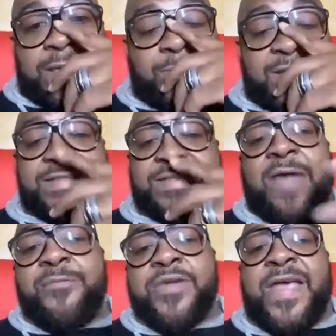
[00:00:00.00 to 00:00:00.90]
Because
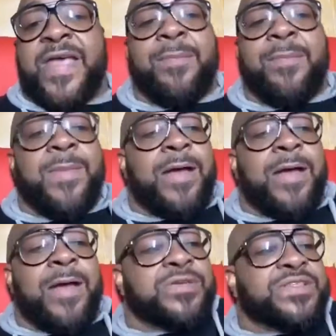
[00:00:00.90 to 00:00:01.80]
every time I would see
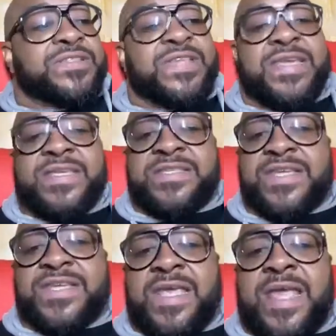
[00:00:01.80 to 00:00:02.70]
G after we
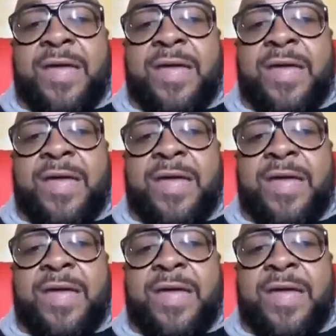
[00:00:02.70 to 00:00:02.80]
left,